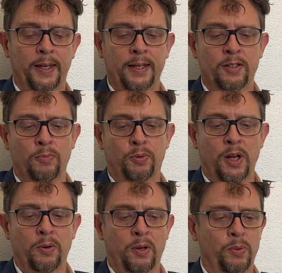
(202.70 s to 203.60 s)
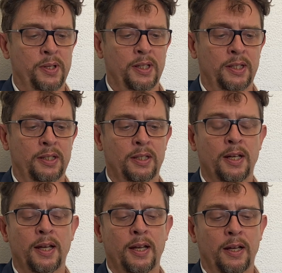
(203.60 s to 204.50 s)
is a prerequisite
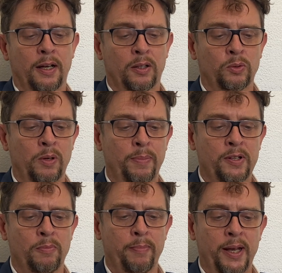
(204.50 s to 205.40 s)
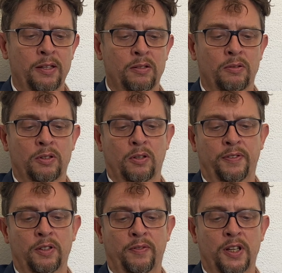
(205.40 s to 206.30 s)
and will be the main source
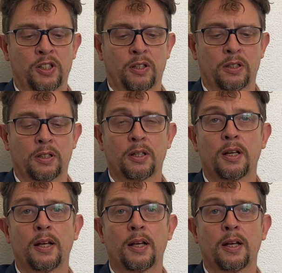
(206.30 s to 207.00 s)
of innovation.